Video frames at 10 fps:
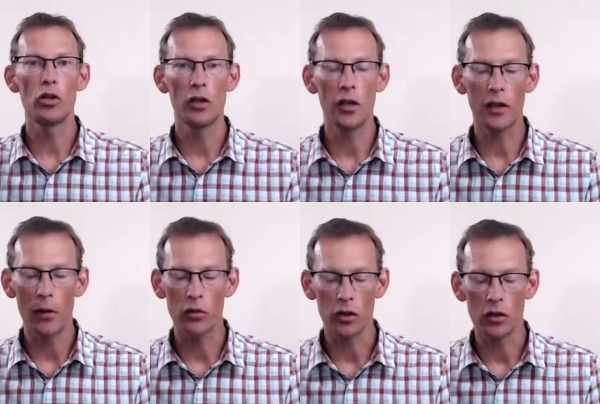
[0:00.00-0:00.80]
the
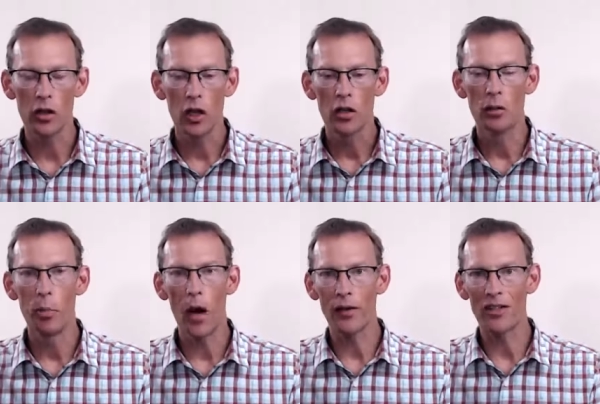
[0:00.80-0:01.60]
accountant to
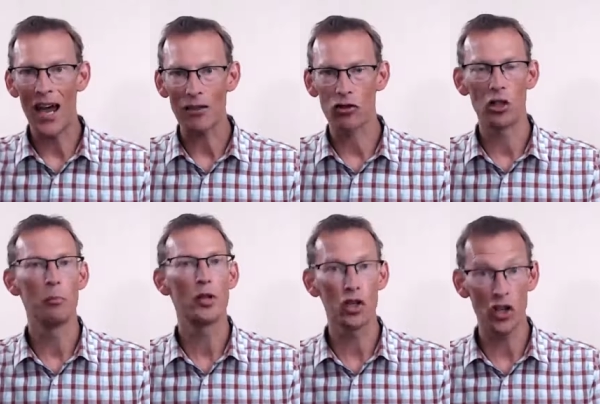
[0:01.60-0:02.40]
buy the tax return
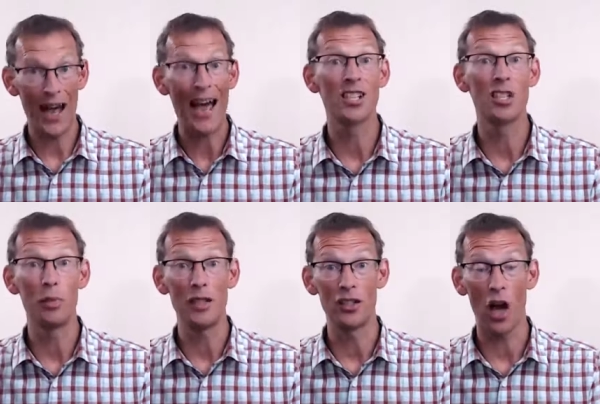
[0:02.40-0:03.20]
because it has to
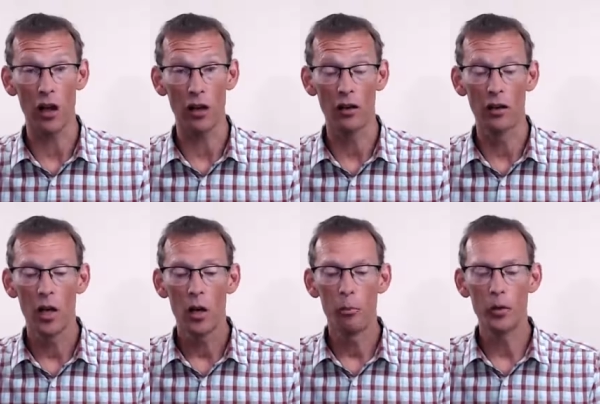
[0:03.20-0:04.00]
be done,
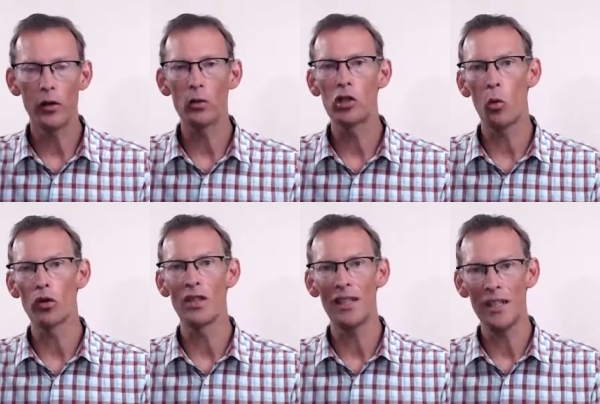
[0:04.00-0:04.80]
but they also want
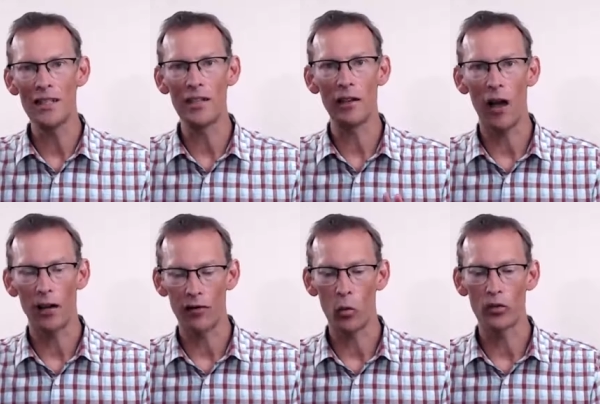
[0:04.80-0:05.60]
an easy
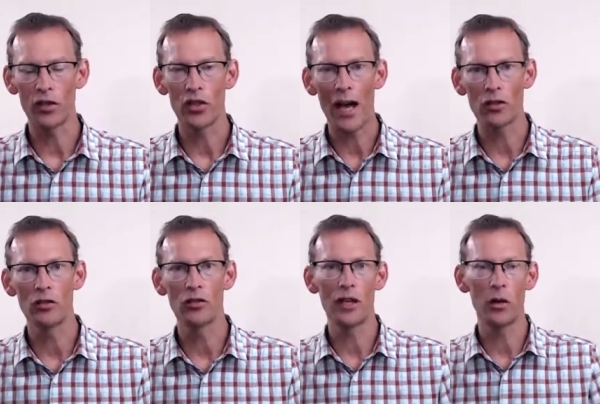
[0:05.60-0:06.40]
life. They want the tax return
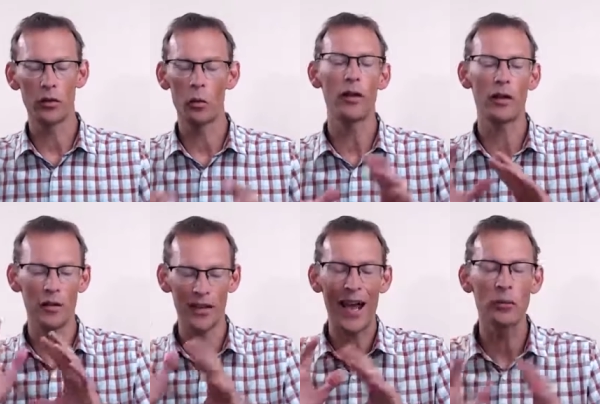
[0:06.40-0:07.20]
to take away, they want the
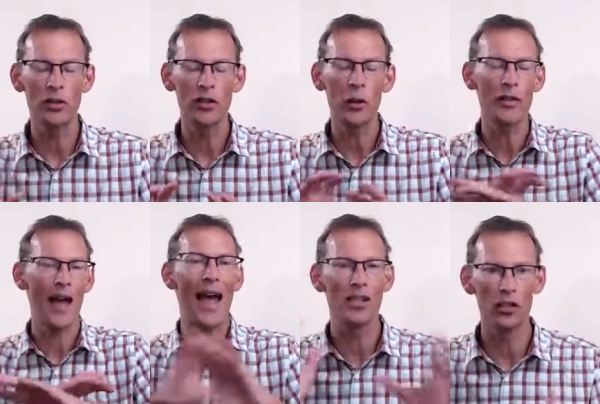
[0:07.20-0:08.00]
accountant to take away the
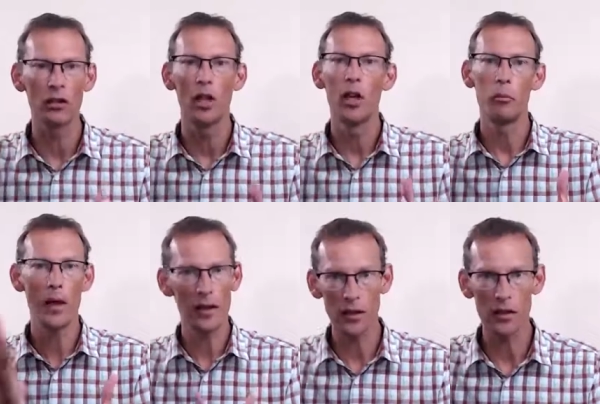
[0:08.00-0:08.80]
hassle,
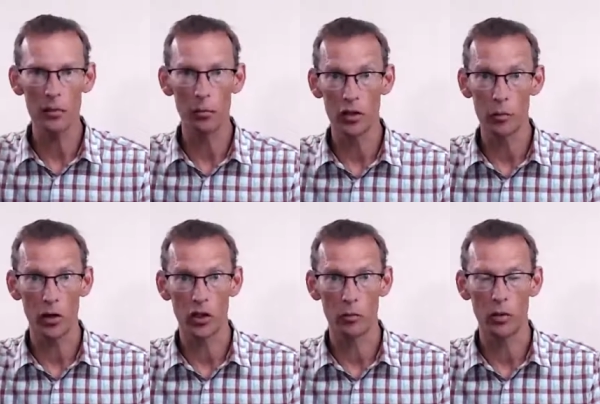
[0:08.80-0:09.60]
make it as simple as
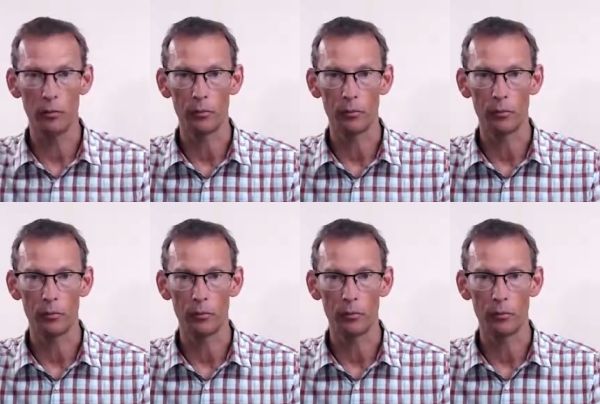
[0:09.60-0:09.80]
possible.